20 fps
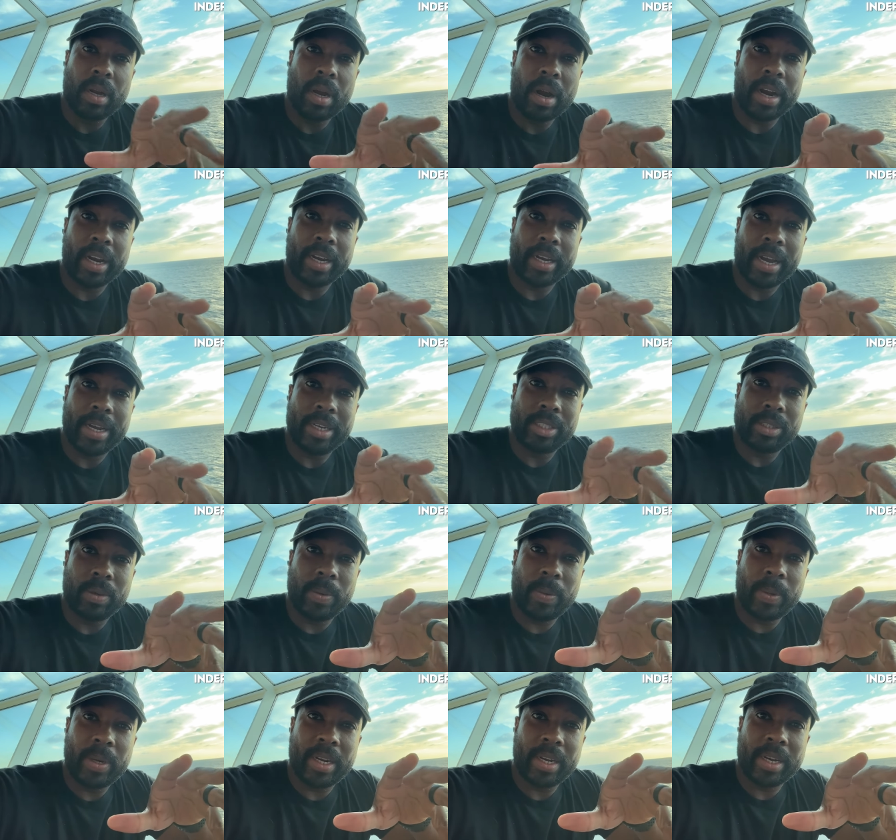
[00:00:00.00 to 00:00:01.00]
All right, guys, so
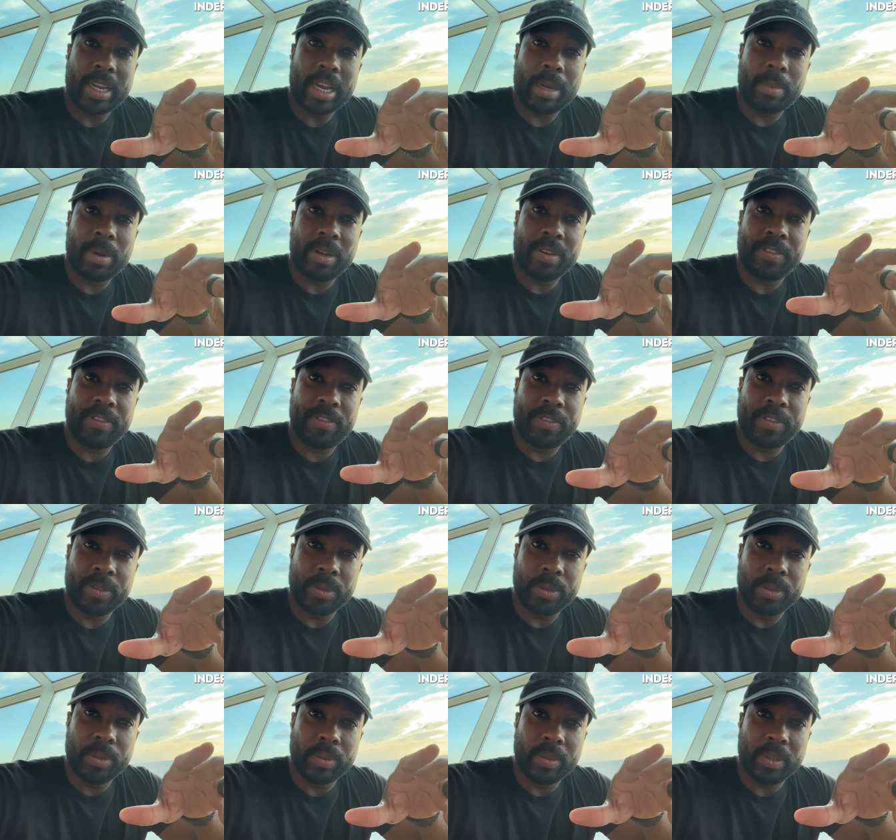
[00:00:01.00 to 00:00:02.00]
I went and got my
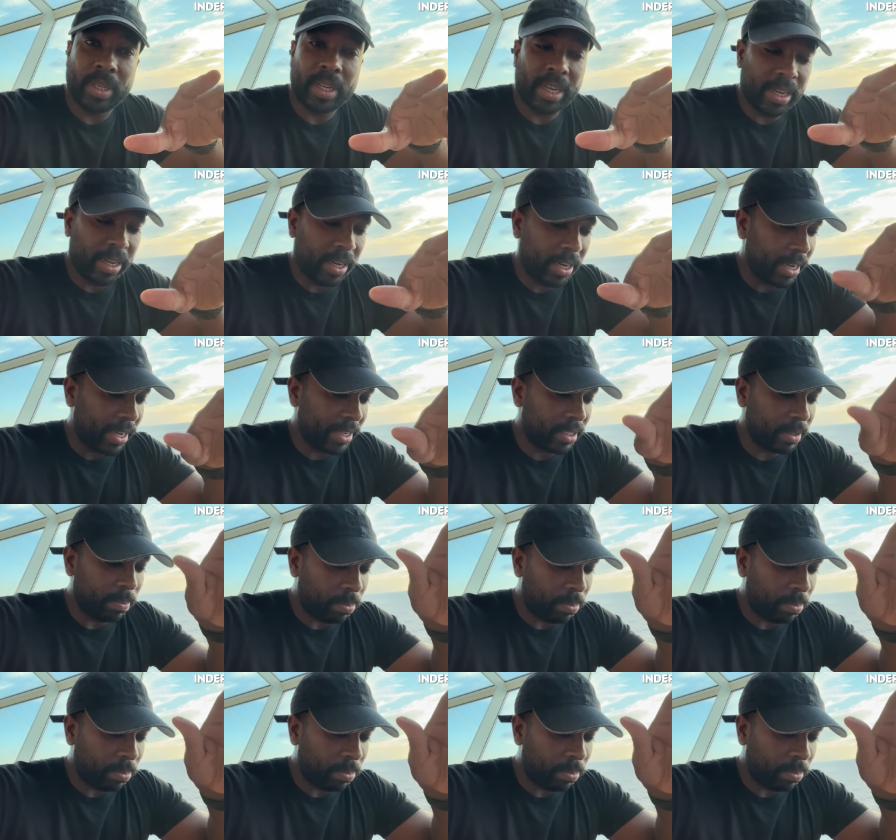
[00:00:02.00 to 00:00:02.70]
food, and I got some